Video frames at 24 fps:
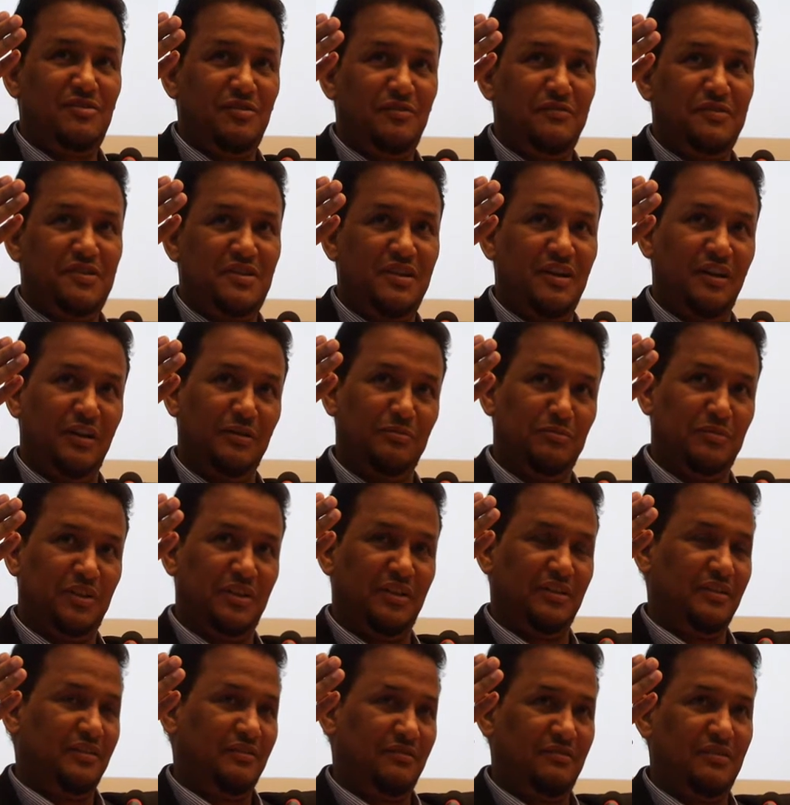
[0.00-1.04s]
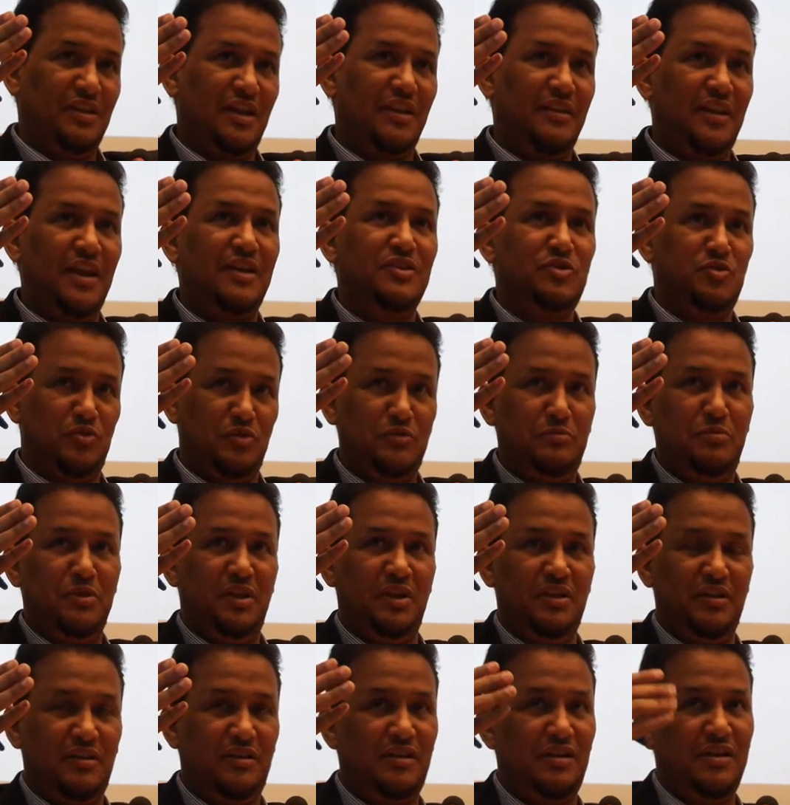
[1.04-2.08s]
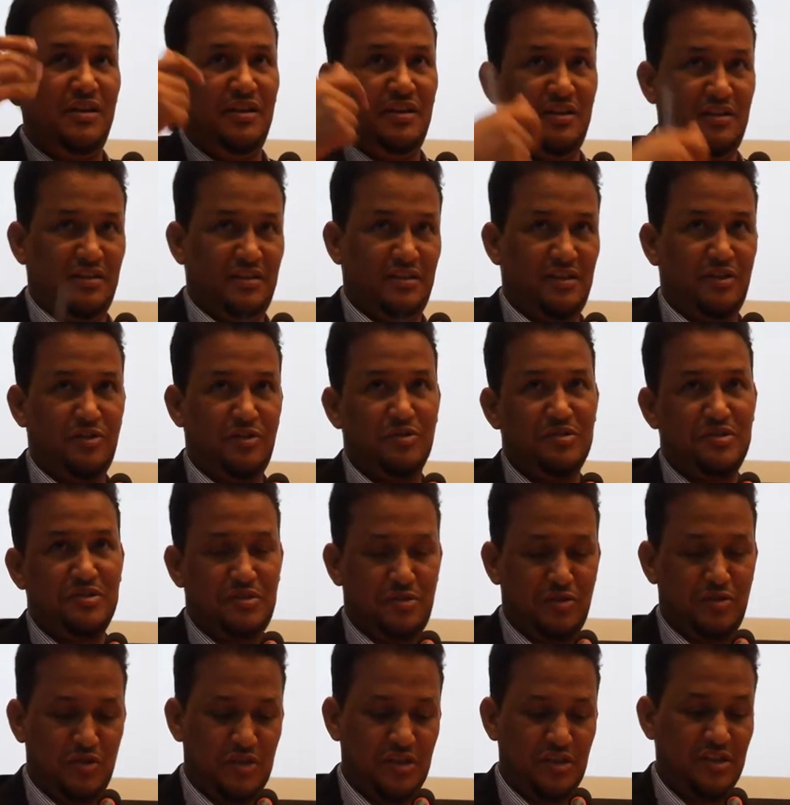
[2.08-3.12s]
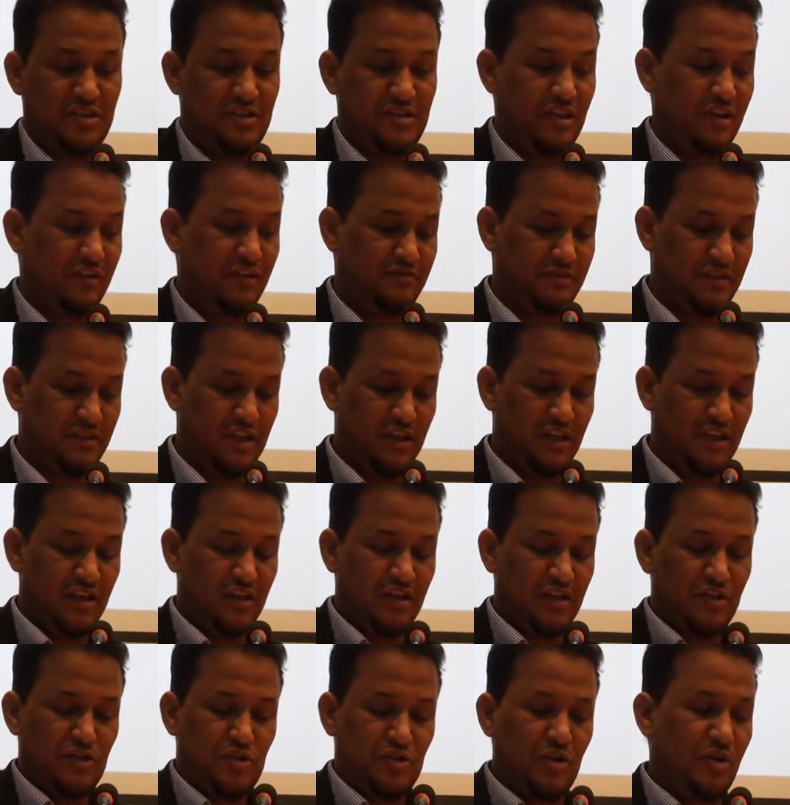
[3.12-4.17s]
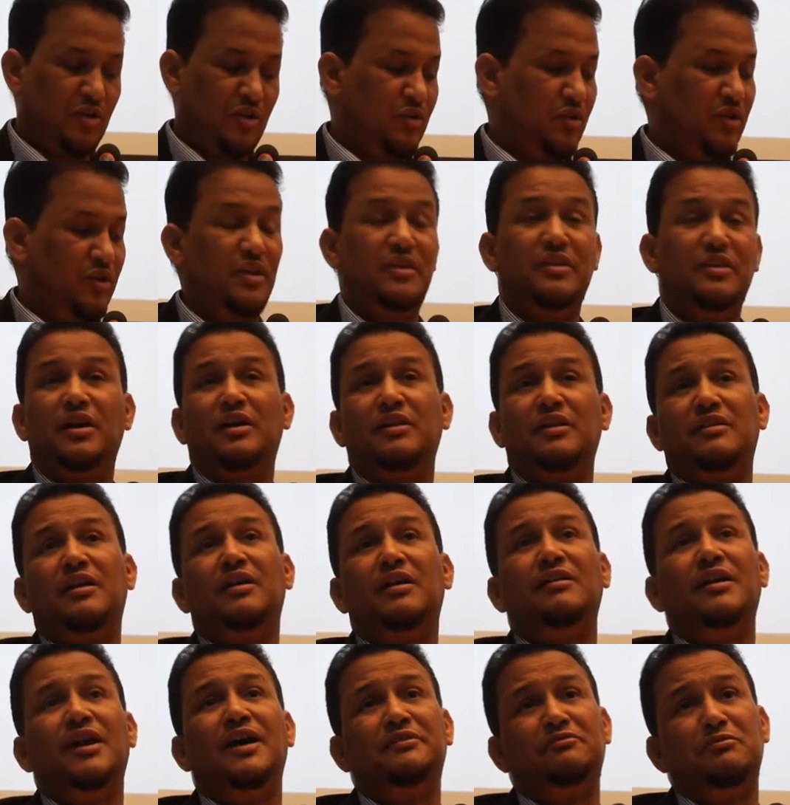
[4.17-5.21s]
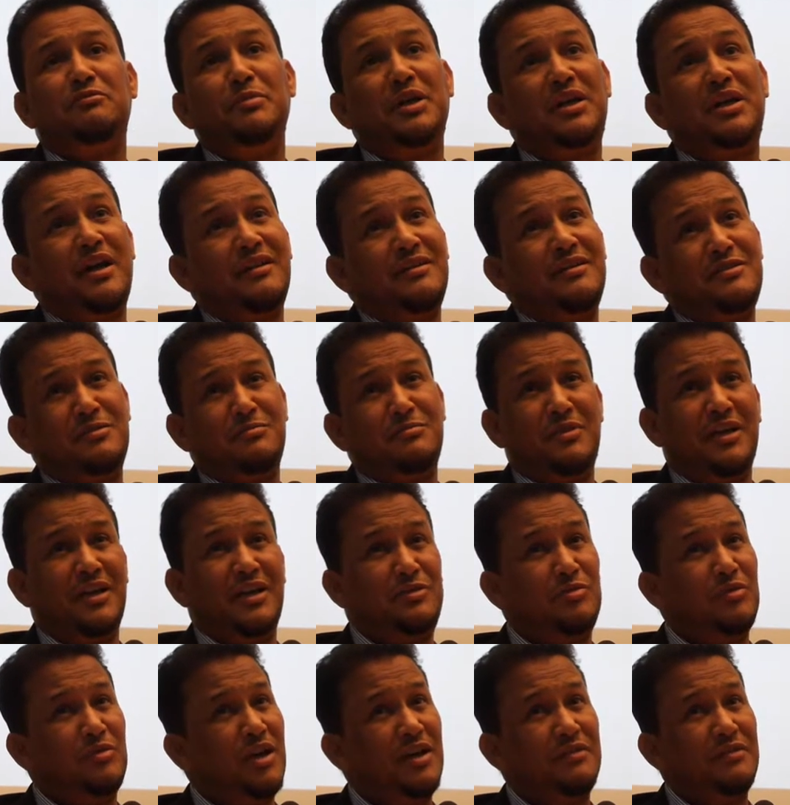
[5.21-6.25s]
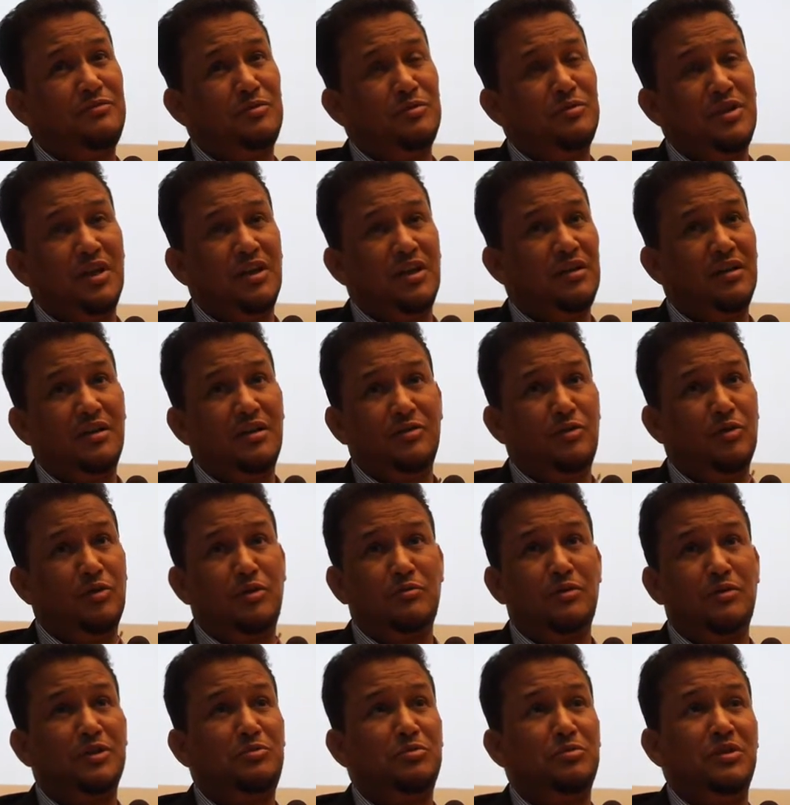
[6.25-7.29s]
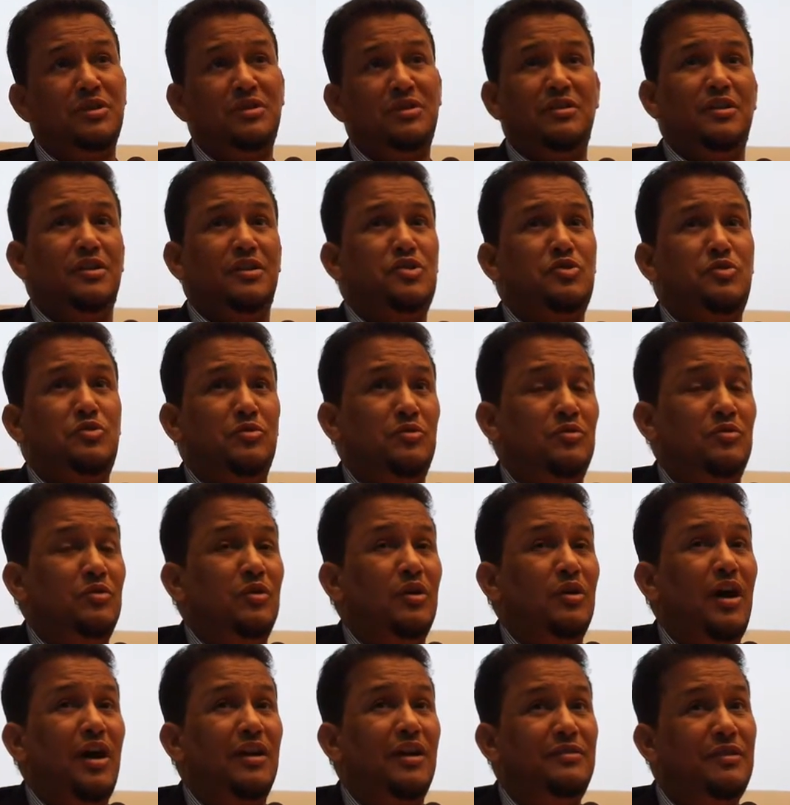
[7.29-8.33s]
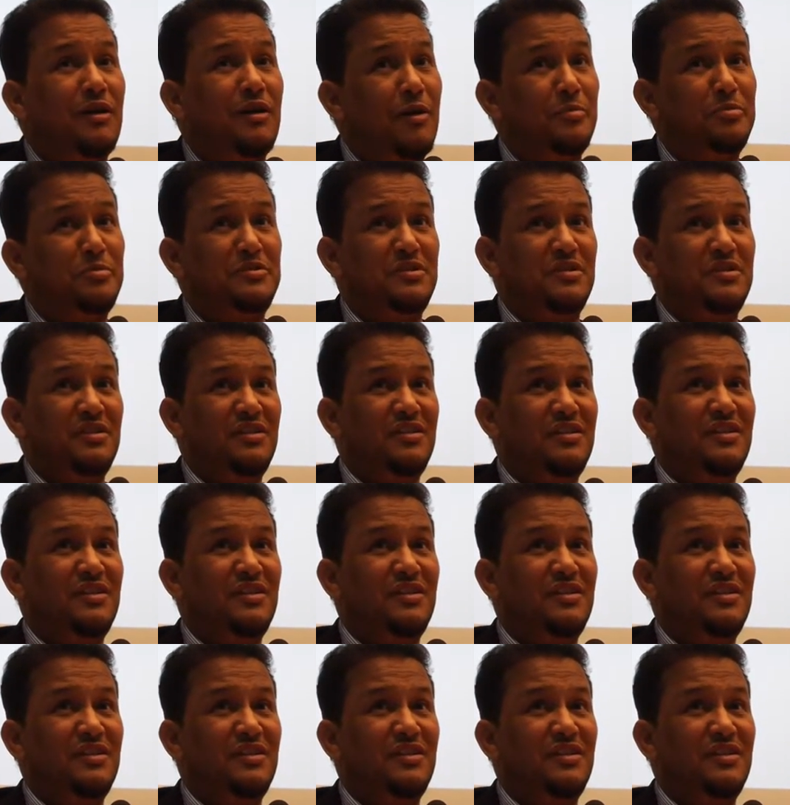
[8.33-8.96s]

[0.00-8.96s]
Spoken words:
of Islam, and that should be clear in the Constitution itself. So there are a lot of mechanisms that we have today, and all what we need is to adopt